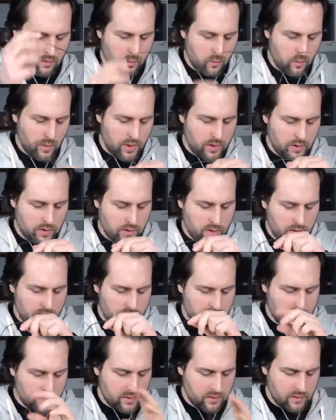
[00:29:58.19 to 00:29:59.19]
when
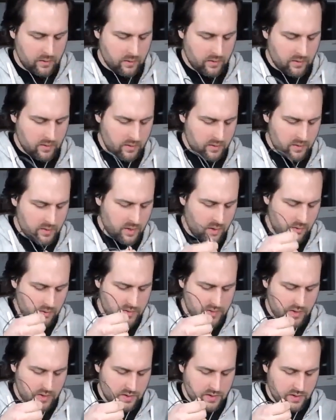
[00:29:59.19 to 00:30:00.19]
this toe
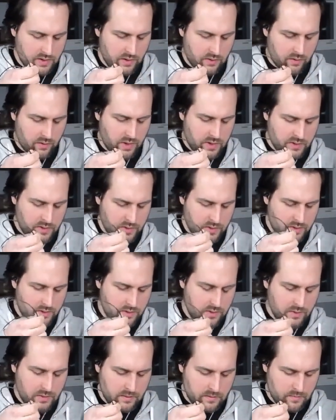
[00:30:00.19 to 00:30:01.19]
starts to crease,
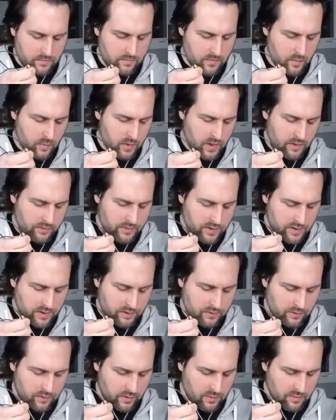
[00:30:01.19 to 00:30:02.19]
we'll have to
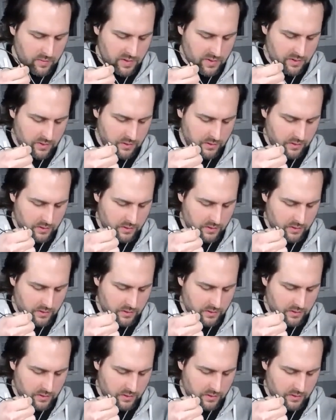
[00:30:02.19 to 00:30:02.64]
confirm this.